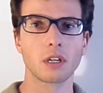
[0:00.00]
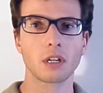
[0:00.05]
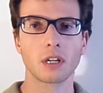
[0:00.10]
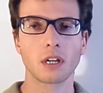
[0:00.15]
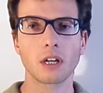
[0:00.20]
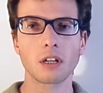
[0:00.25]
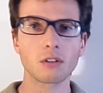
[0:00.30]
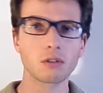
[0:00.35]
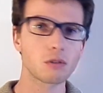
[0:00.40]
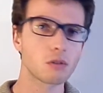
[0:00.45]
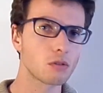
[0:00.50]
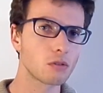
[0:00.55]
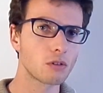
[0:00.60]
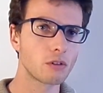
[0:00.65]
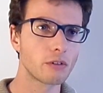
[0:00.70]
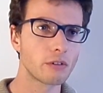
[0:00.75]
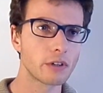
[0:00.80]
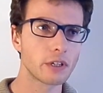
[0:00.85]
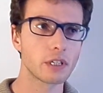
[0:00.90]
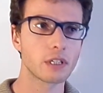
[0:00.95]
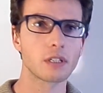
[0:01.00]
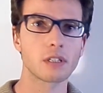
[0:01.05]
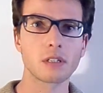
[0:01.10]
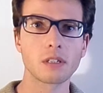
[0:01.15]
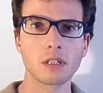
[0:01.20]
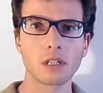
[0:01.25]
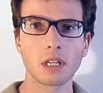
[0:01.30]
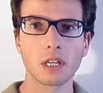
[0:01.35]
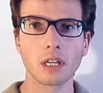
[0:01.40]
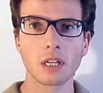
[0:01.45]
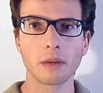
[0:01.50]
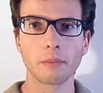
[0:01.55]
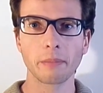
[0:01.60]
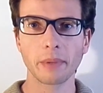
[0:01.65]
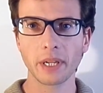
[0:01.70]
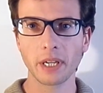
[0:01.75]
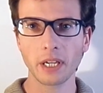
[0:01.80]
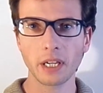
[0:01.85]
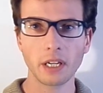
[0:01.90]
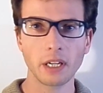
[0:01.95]
also known as
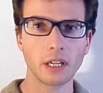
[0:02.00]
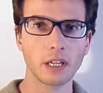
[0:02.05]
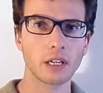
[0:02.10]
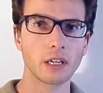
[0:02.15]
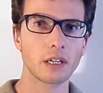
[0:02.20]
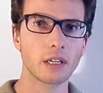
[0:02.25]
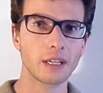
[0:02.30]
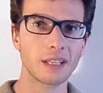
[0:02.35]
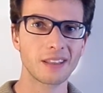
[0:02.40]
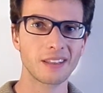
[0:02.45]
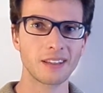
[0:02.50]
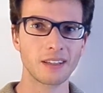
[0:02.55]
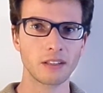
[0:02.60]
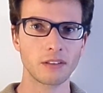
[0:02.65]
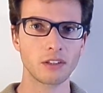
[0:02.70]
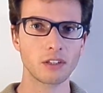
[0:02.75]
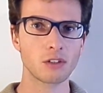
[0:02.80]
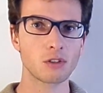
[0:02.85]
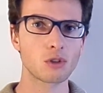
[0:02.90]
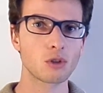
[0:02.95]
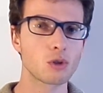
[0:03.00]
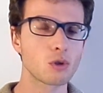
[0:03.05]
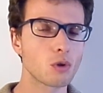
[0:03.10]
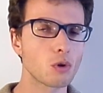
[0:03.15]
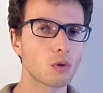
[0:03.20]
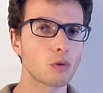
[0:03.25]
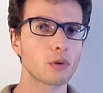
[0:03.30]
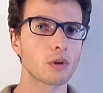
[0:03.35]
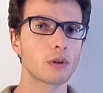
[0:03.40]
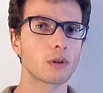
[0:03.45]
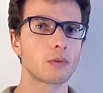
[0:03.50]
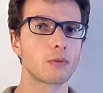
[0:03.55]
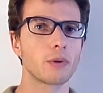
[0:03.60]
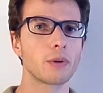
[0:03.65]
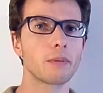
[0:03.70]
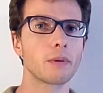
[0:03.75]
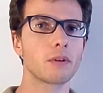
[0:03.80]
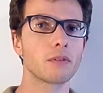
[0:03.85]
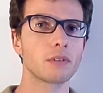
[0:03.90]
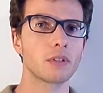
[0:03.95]
beginning and ending stroke
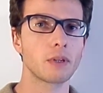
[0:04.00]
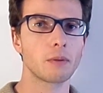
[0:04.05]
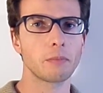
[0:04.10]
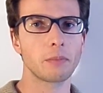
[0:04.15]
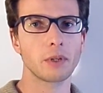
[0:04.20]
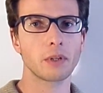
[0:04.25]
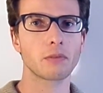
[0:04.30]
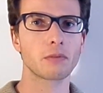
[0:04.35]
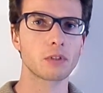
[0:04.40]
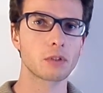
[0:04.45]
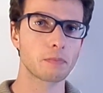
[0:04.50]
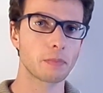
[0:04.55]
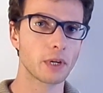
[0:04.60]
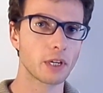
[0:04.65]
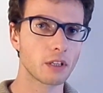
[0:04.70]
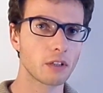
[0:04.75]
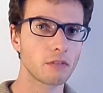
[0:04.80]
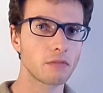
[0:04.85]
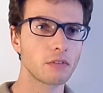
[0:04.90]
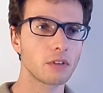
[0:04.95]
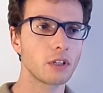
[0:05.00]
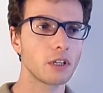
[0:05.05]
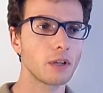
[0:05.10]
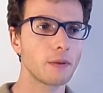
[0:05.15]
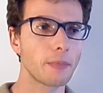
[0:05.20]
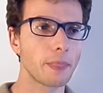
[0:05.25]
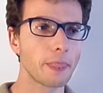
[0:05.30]
rebound damping respectively,